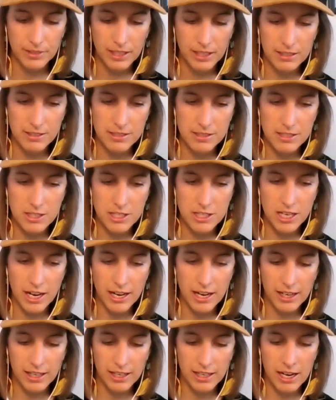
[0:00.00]
let's
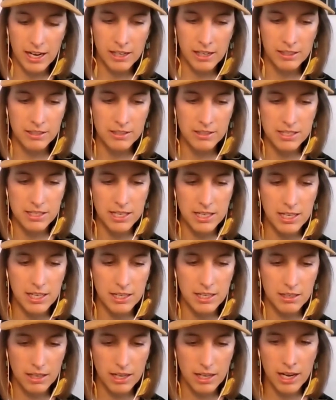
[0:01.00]
check it out and
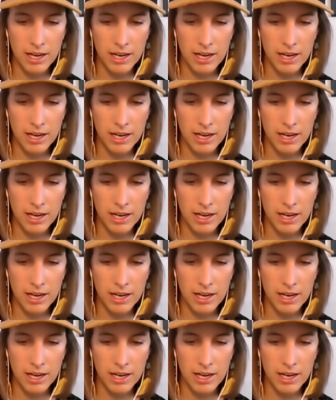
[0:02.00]
see,